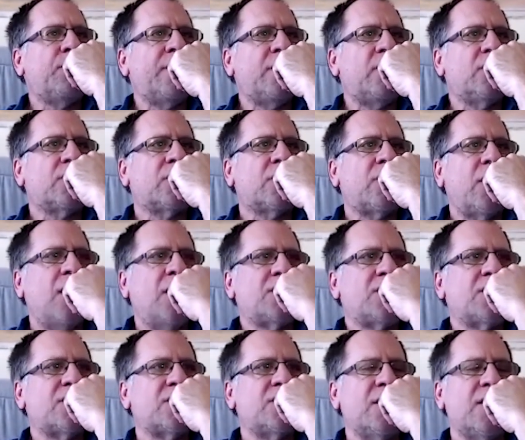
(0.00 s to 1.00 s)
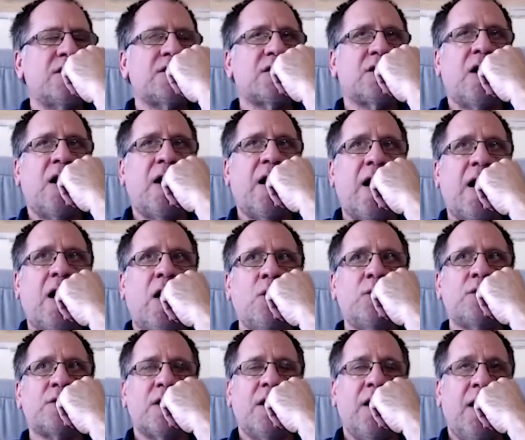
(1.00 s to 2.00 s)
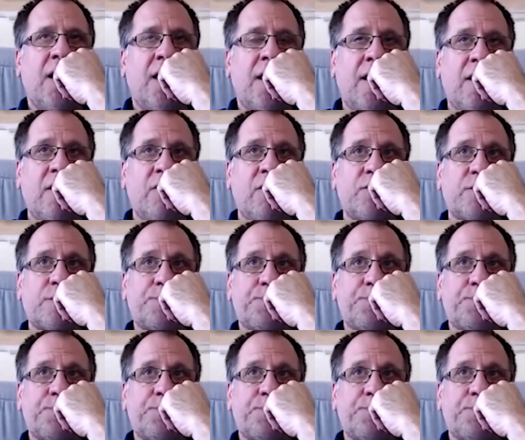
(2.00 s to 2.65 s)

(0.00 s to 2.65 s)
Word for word: build consciousness out of